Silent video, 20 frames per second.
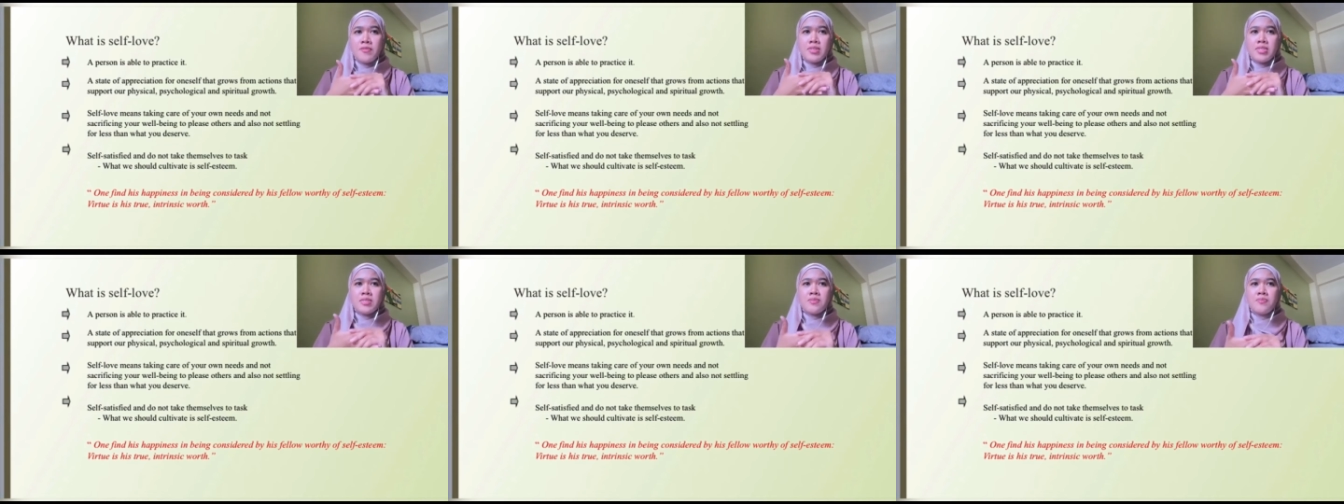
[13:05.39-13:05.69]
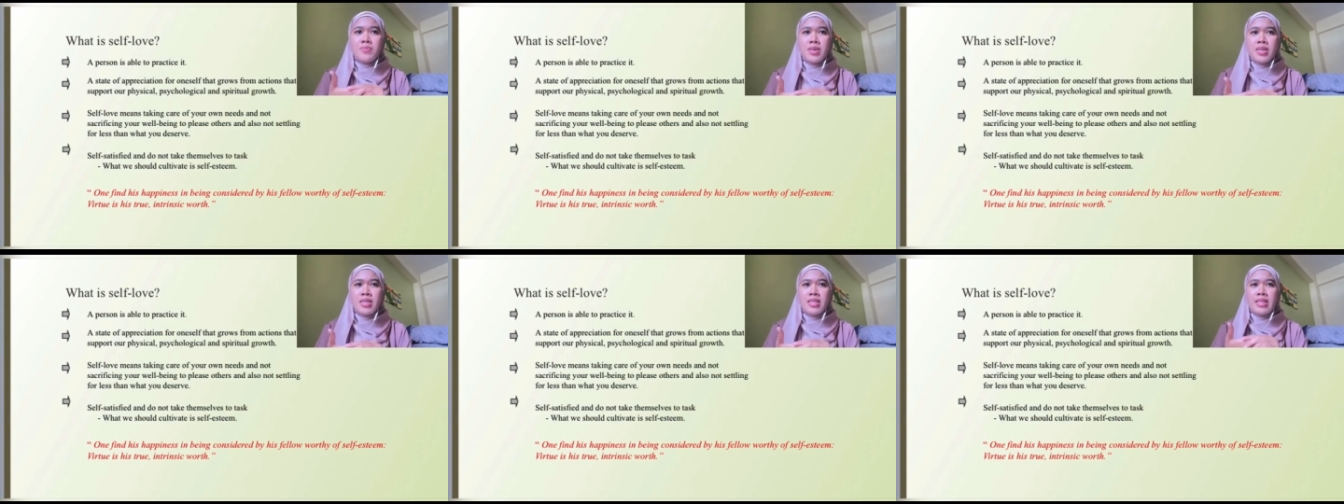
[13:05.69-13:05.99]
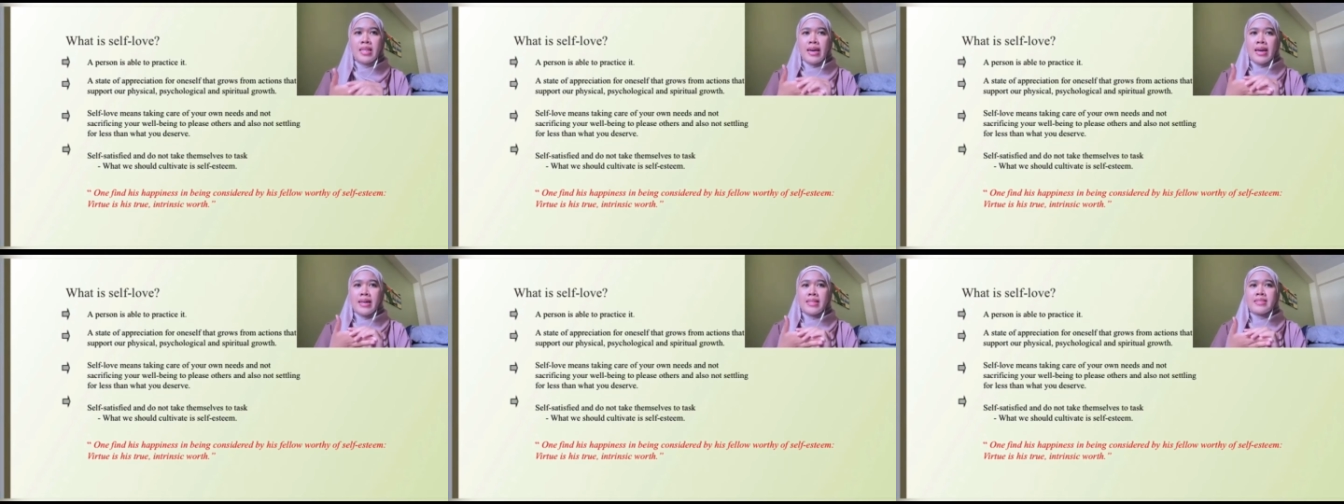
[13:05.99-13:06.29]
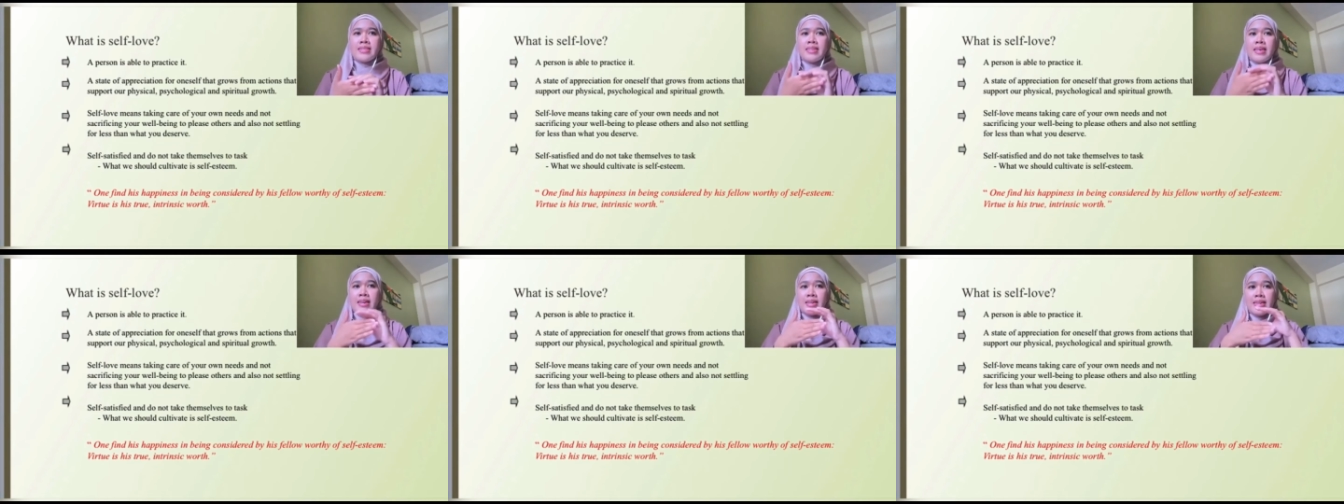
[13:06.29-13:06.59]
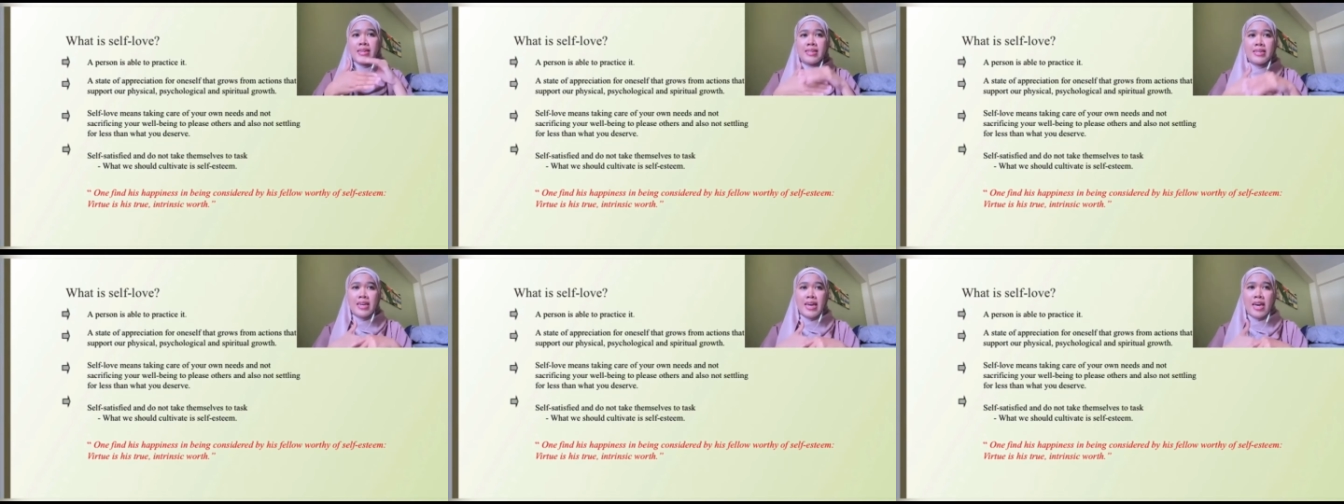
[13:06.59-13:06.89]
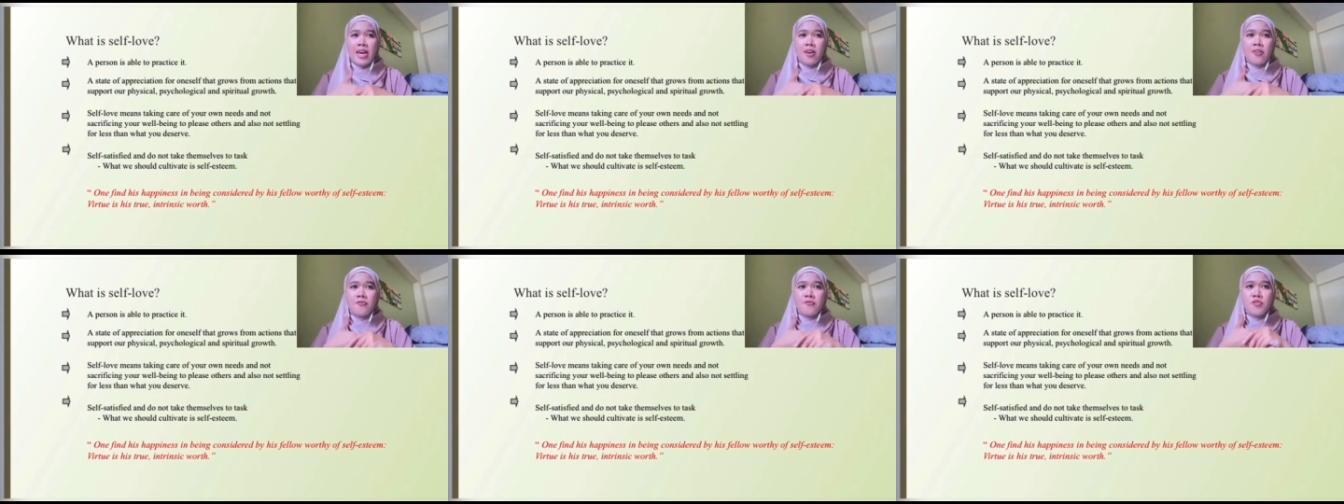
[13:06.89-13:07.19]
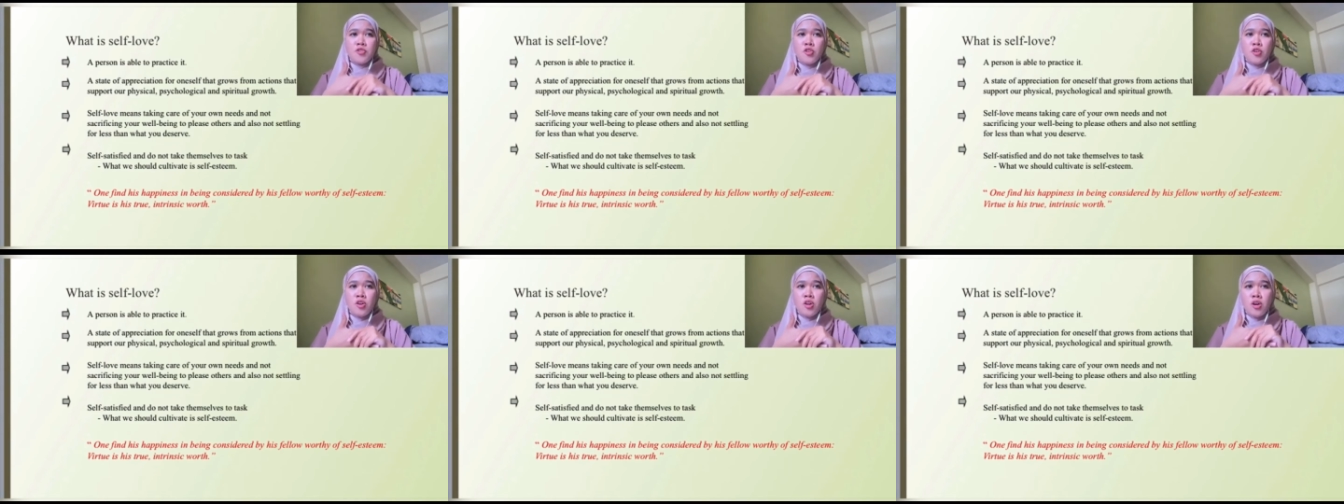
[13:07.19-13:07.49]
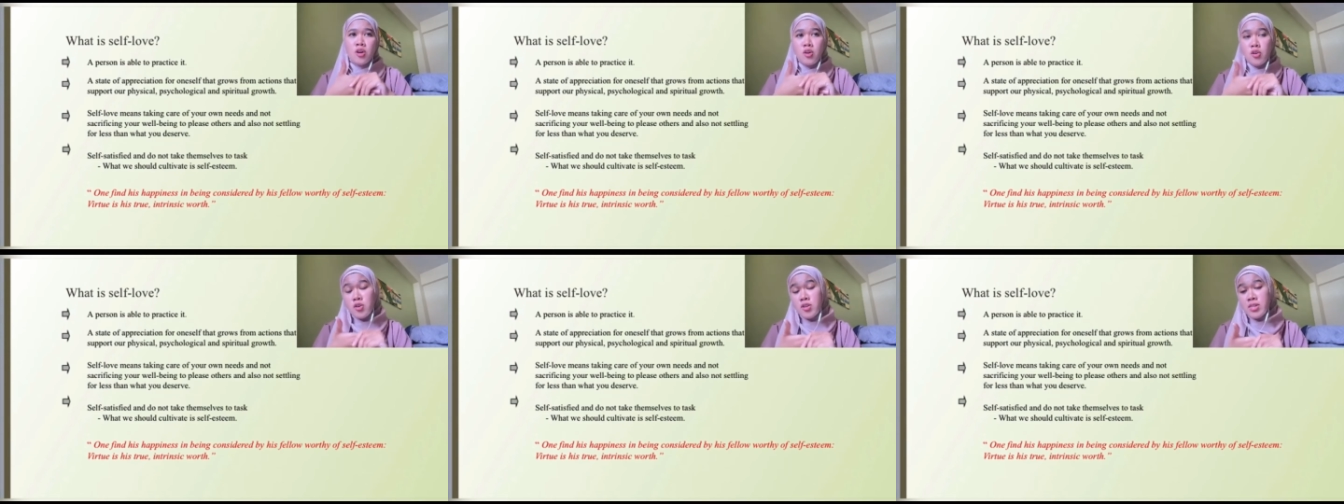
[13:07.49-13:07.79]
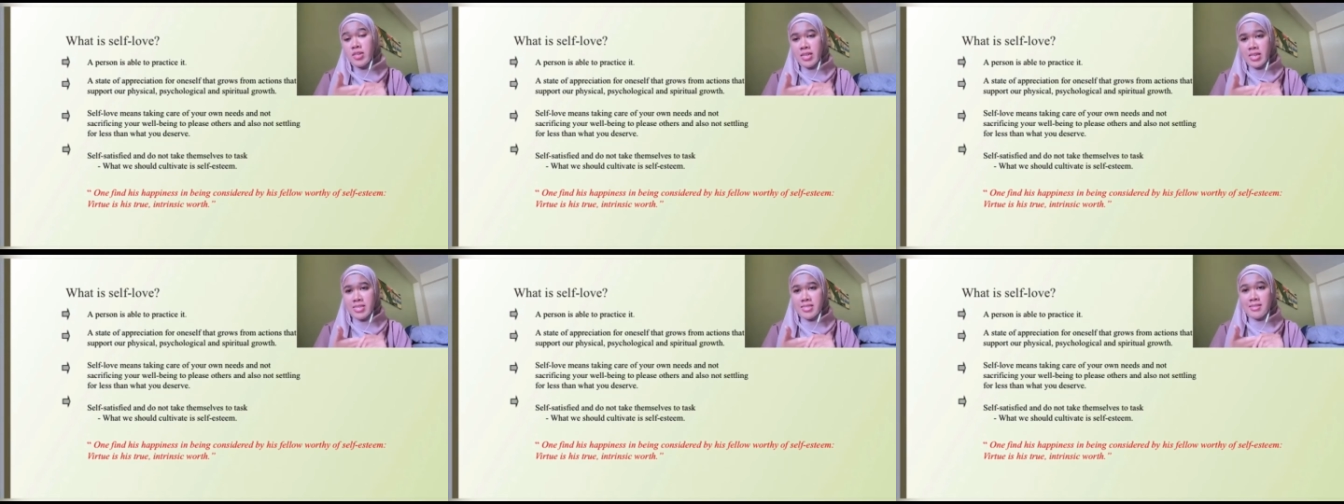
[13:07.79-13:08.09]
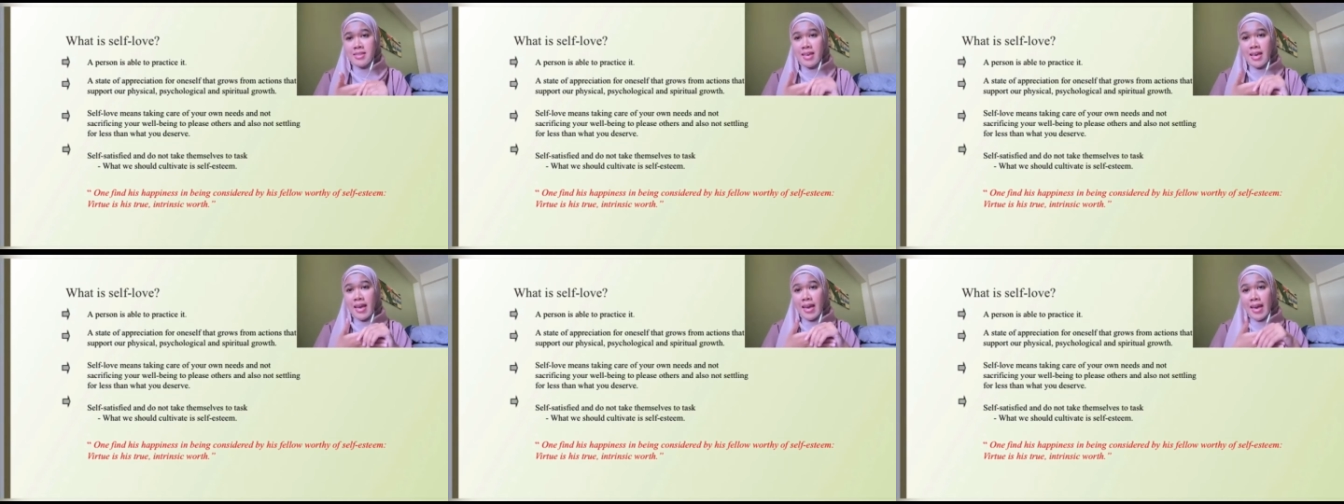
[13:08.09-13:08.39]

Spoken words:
is mean that taking care of your own needs